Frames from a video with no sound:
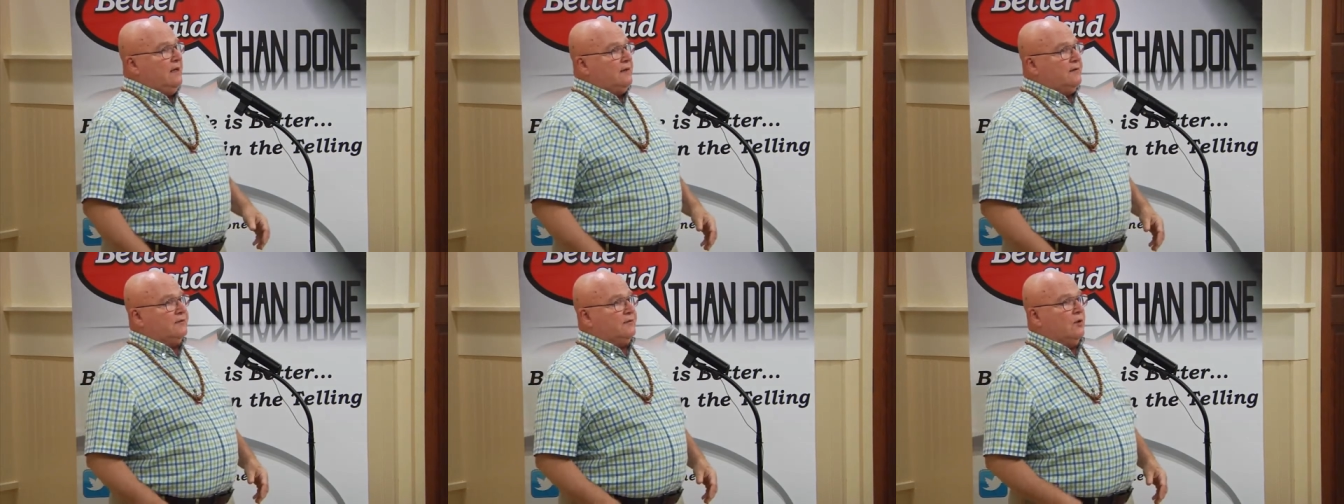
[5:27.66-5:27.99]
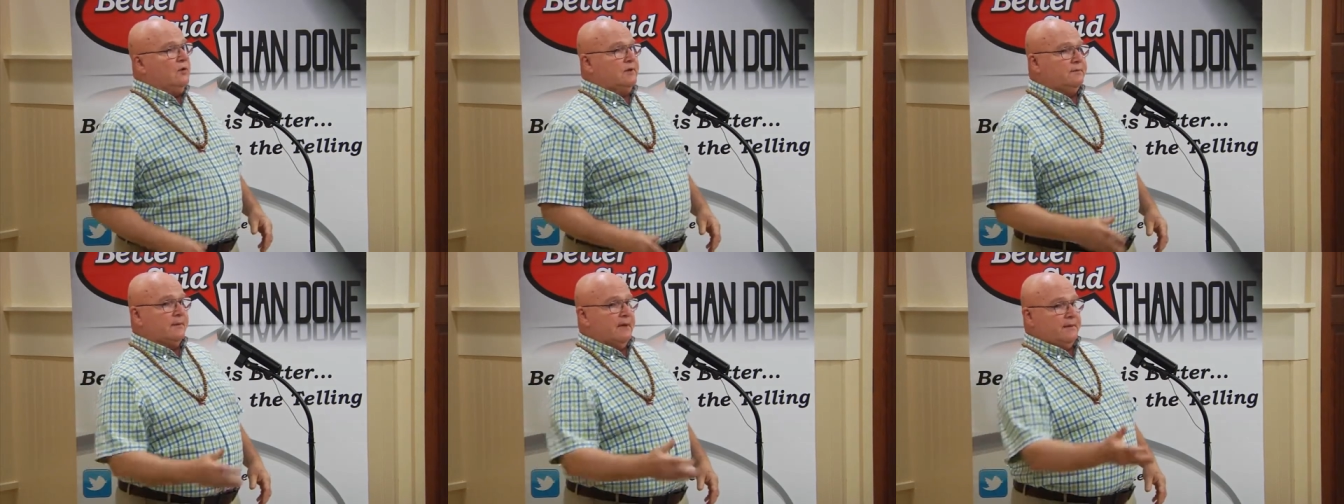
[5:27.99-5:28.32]

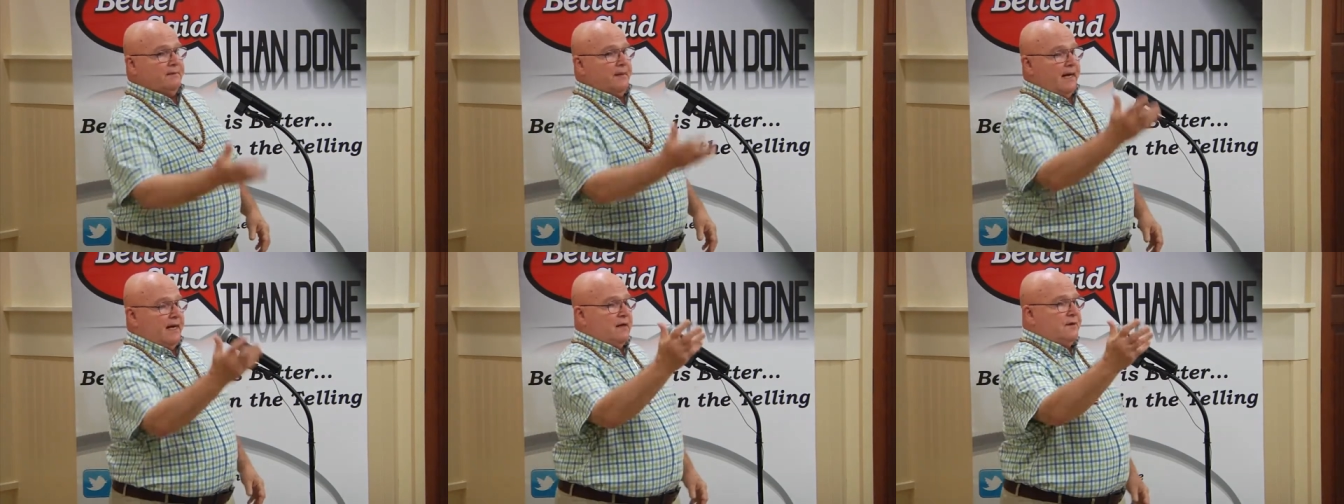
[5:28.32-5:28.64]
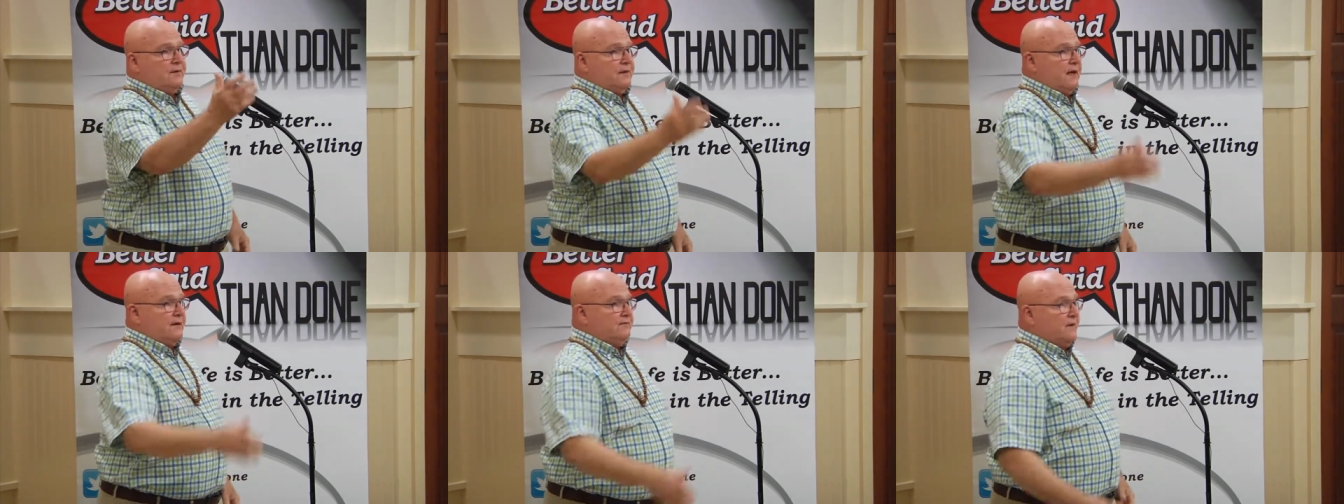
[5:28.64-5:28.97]
throw in my
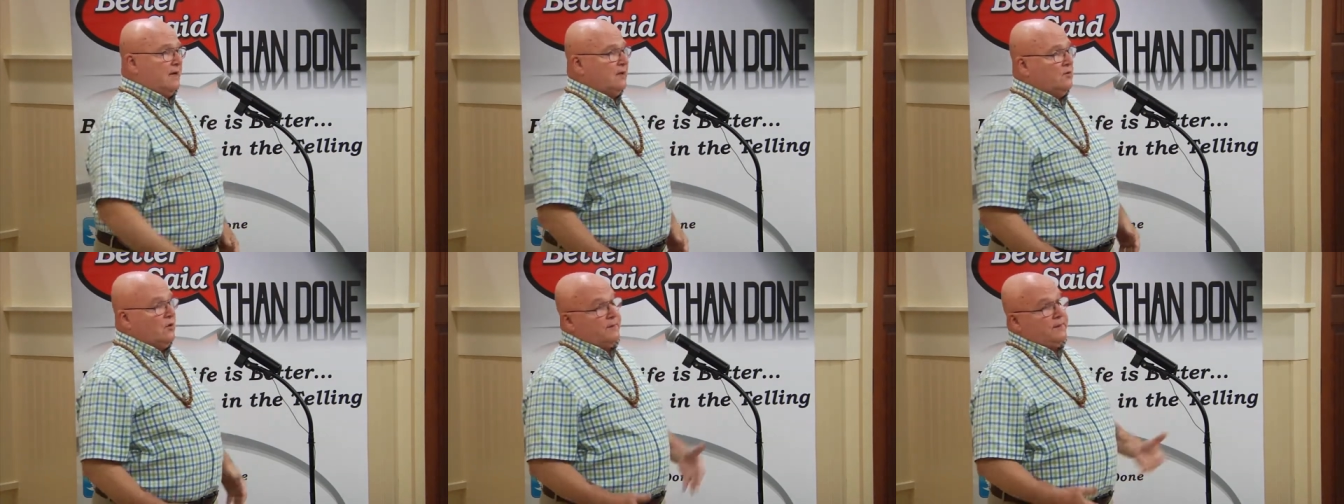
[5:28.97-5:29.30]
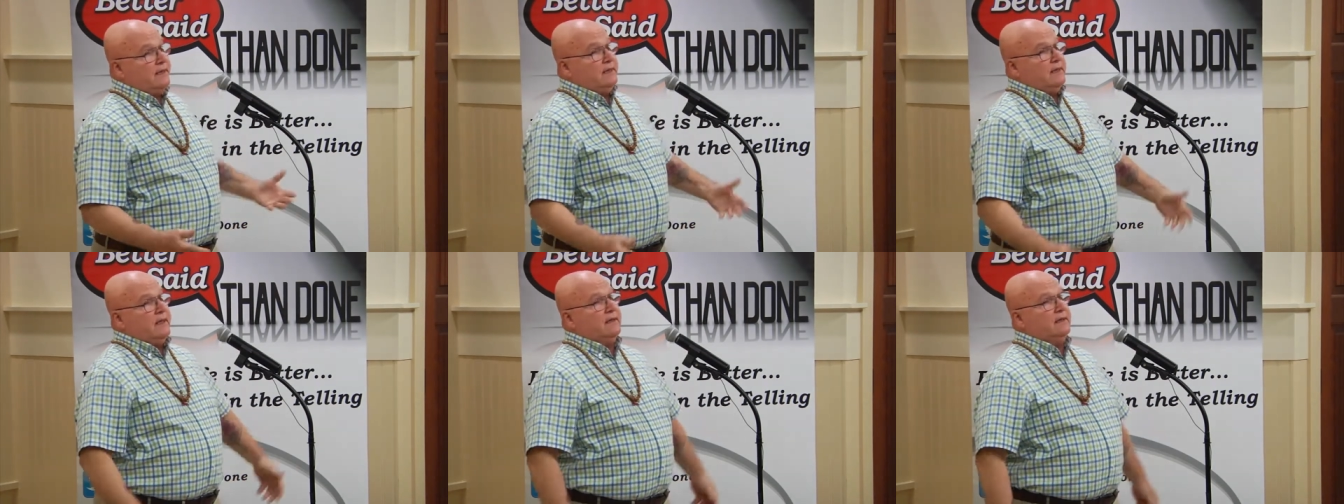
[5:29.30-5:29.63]
mouth. I follow him.
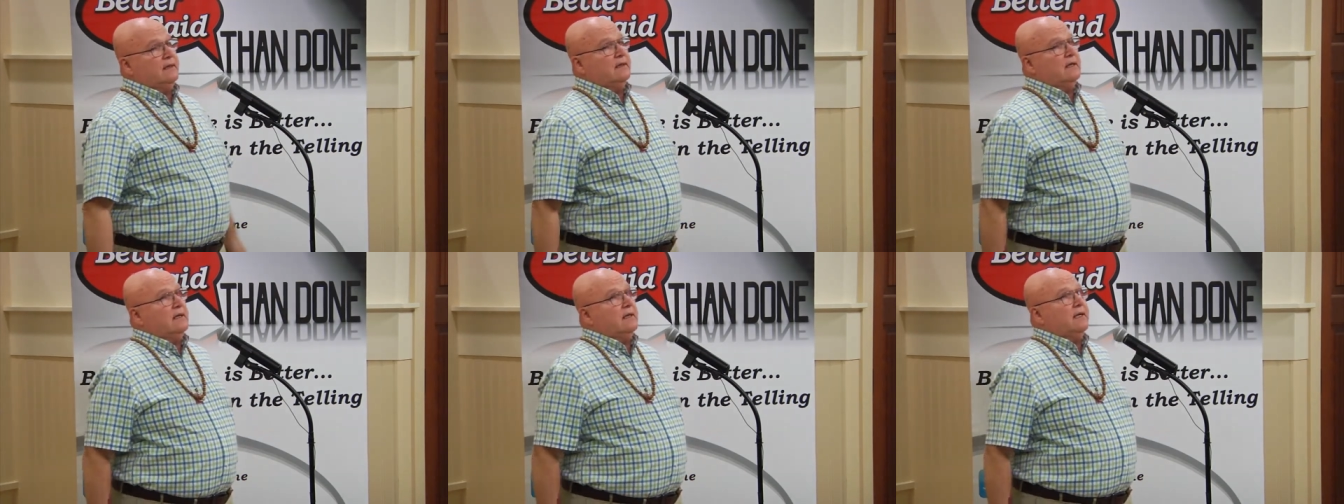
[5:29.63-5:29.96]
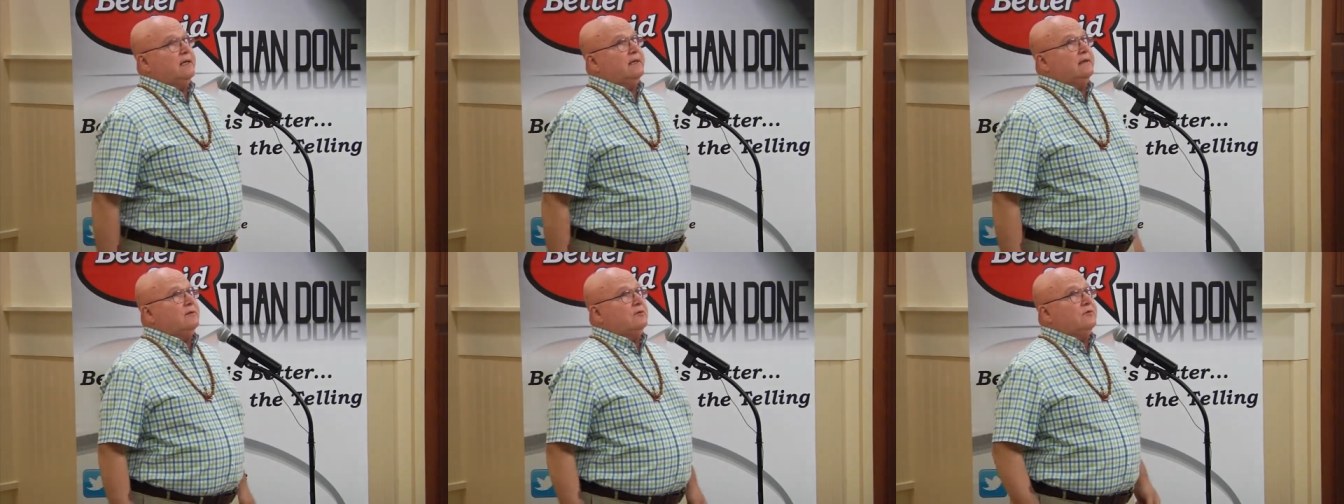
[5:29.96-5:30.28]

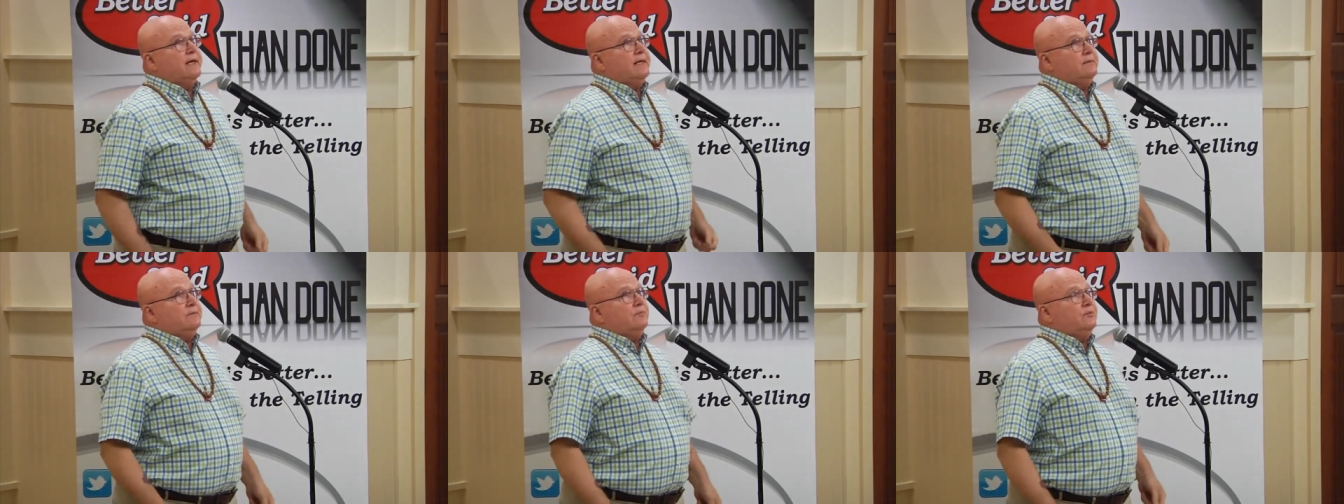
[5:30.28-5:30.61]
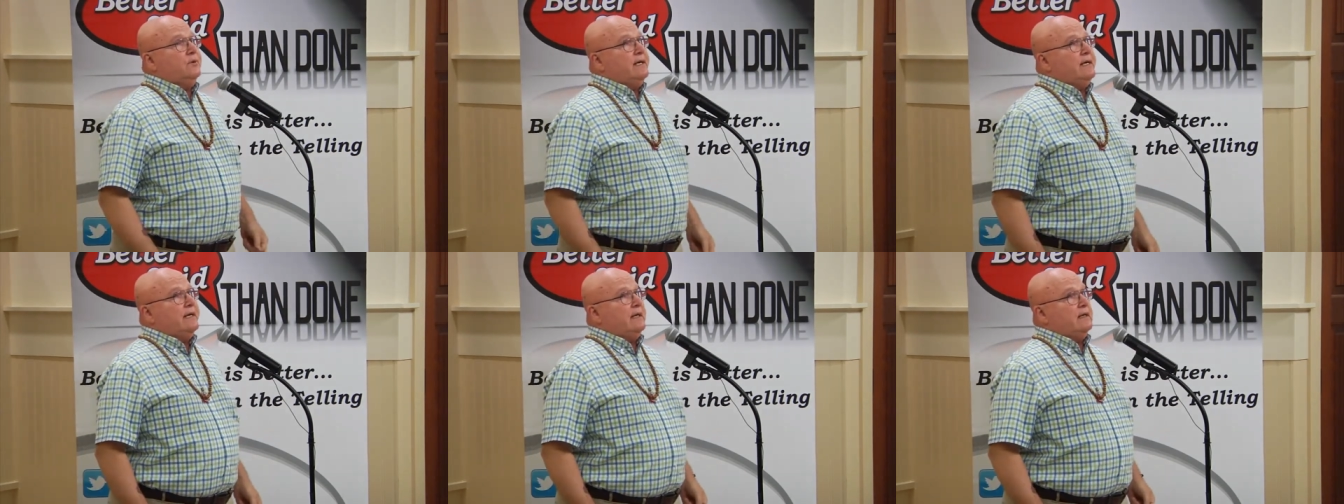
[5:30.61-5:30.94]
In Grand
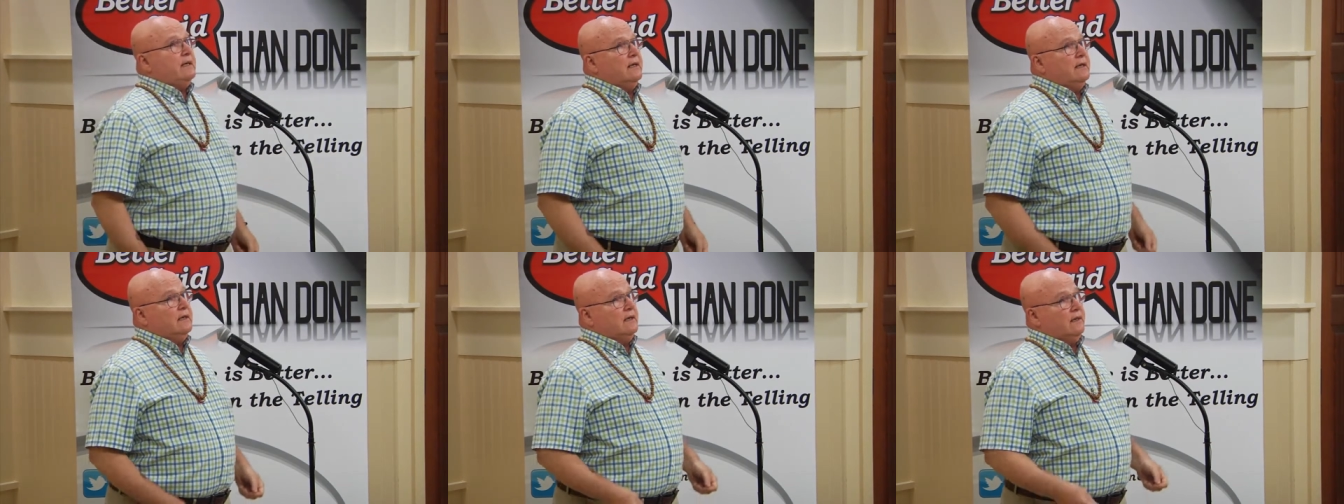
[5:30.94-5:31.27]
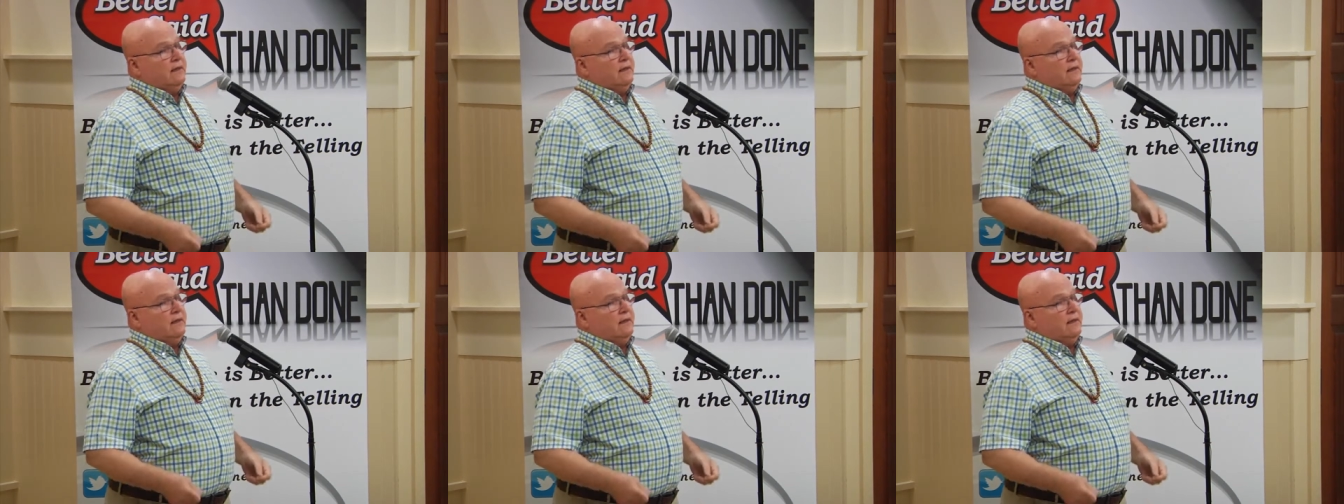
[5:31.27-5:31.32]
Britain,